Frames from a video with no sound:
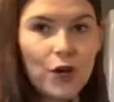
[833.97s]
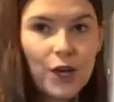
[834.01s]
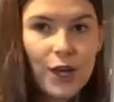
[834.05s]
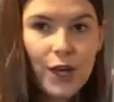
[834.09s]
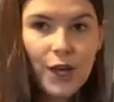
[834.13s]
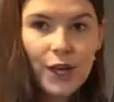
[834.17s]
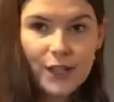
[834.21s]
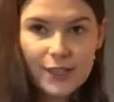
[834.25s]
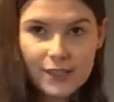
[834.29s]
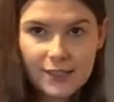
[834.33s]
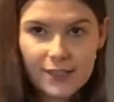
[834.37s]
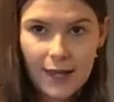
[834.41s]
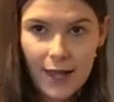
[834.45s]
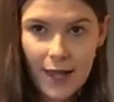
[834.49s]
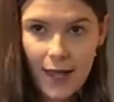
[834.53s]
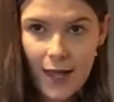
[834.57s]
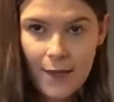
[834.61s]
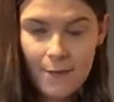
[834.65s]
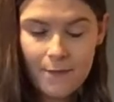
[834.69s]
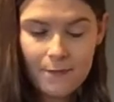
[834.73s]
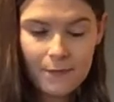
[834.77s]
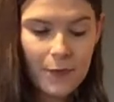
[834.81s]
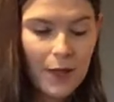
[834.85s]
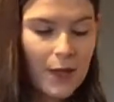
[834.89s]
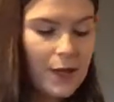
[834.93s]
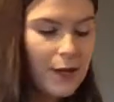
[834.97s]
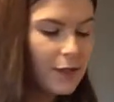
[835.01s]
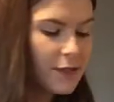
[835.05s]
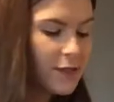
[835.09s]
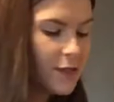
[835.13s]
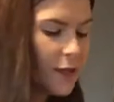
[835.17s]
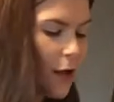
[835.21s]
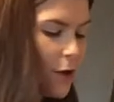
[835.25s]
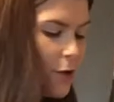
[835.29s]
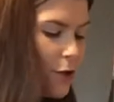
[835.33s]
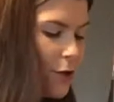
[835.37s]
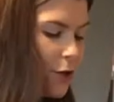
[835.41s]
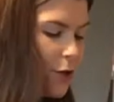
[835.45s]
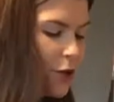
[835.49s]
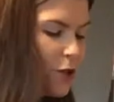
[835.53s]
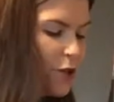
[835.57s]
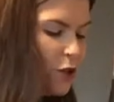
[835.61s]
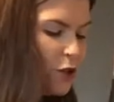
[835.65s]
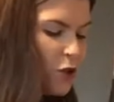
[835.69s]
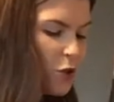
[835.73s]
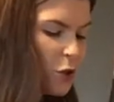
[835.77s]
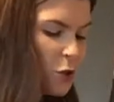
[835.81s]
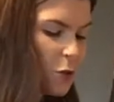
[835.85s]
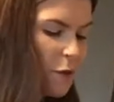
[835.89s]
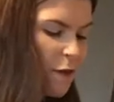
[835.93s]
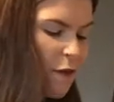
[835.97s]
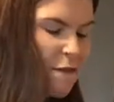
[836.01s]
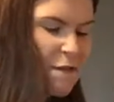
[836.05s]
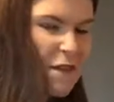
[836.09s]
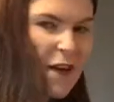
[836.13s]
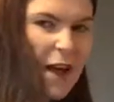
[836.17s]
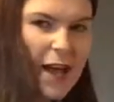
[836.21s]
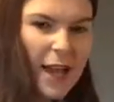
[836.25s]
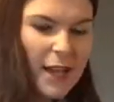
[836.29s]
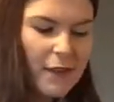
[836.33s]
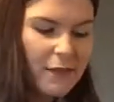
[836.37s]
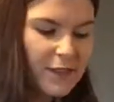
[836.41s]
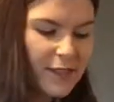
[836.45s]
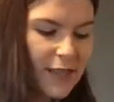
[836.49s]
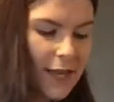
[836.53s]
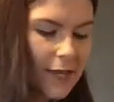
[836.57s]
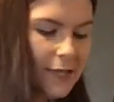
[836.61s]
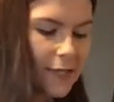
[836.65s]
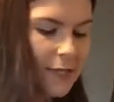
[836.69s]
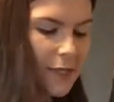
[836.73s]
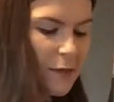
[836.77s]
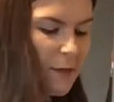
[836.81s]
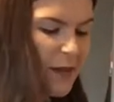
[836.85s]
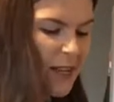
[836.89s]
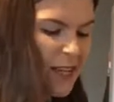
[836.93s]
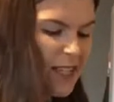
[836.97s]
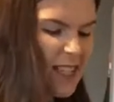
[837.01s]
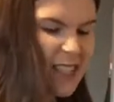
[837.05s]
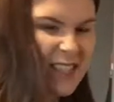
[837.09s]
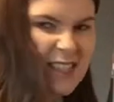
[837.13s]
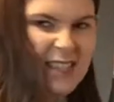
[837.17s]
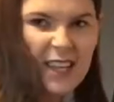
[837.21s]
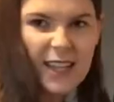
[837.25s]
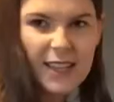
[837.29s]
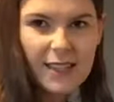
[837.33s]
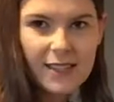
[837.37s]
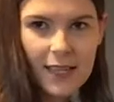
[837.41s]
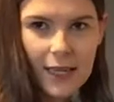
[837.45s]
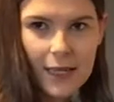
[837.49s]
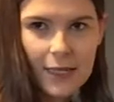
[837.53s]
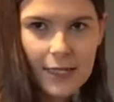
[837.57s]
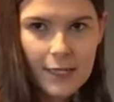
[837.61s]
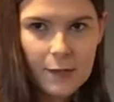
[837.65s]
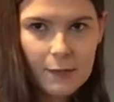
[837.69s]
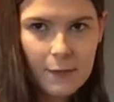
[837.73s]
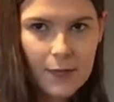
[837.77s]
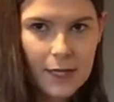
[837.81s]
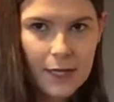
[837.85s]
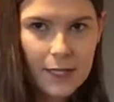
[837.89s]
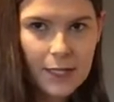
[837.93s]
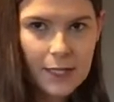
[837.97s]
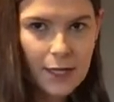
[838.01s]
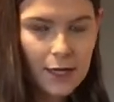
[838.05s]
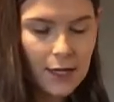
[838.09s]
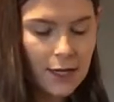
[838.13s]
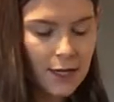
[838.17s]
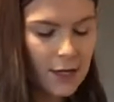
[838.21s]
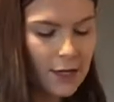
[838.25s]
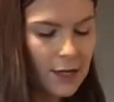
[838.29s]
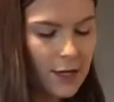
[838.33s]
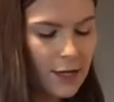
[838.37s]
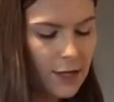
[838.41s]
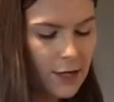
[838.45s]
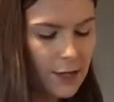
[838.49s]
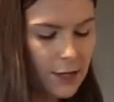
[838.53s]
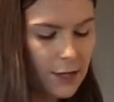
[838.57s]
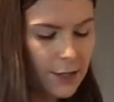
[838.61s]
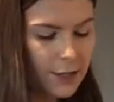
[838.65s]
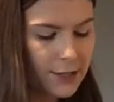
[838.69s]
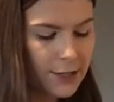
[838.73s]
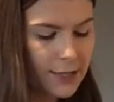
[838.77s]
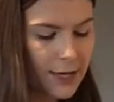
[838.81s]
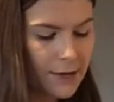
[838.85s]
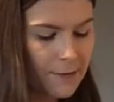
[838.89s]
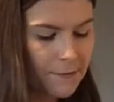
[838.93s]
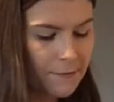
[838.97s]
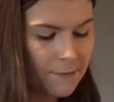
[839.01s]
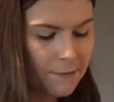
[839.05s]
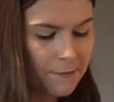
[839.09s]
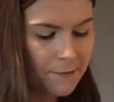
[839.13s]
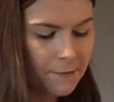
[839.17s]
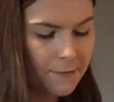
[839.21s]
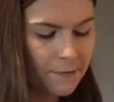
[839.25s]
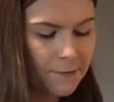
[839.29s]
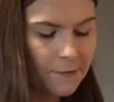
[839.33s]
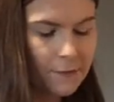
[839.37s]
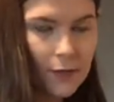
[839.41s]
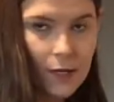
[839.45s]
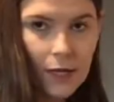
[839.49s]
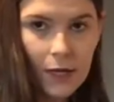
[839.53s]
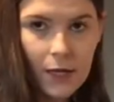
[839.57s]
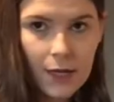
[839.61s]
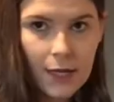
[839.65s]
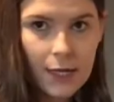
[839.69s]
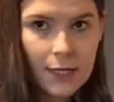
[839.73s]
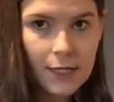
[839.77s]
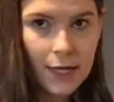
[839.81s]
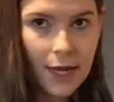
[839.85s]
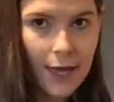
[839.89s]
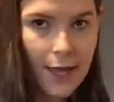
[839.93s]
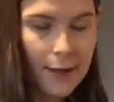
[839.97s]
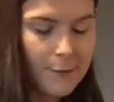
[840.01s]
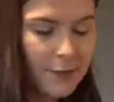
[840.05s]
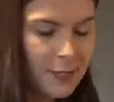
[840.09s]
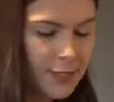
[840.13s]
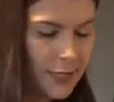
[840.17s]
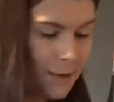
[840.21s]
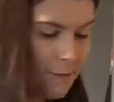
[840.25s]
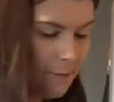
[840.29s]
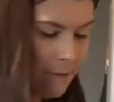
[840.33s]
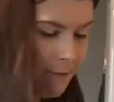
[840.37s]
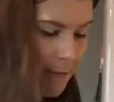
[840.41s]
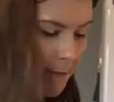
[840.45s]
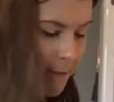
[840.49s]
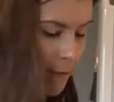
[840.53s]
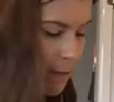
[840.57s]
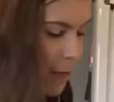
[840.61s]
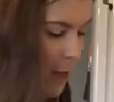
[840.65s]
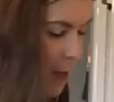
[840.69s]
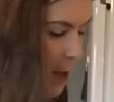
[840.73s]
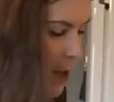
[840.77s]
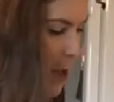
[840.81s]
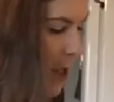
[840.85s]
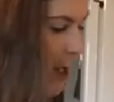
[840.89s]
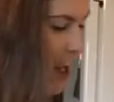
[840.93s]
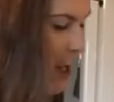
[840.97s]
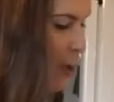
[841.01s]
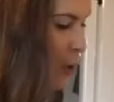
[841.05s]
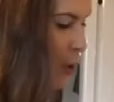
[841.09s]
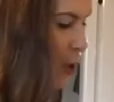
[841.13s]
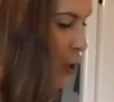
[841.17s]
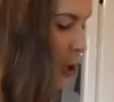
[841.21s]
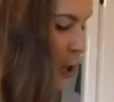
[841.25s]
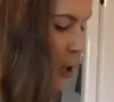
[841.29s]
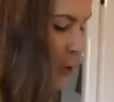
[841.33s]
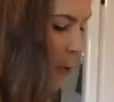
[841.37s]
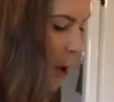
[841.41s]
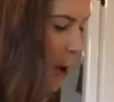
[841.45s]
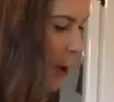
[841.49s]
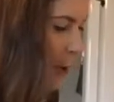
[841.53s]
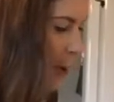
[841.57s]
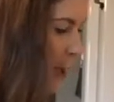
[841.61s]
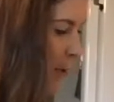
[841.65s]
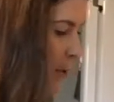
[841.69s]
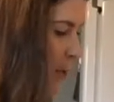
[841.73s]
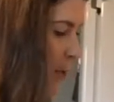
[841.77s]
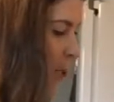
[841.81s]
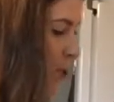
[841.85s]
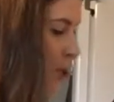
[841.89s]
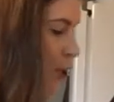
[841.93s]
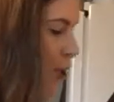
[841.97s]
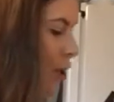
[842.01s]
cutter, so you can use sort of a 5 centimetre, 6 centimetre cutter in diameter. You are going to,